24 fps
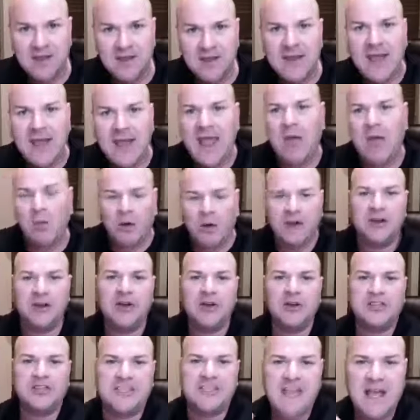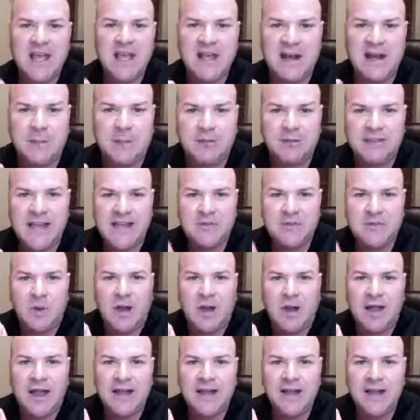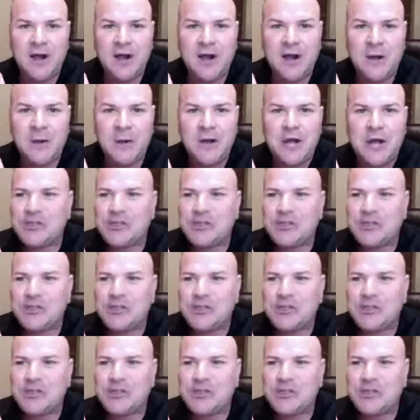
and we're going to go ski a couple days while I go.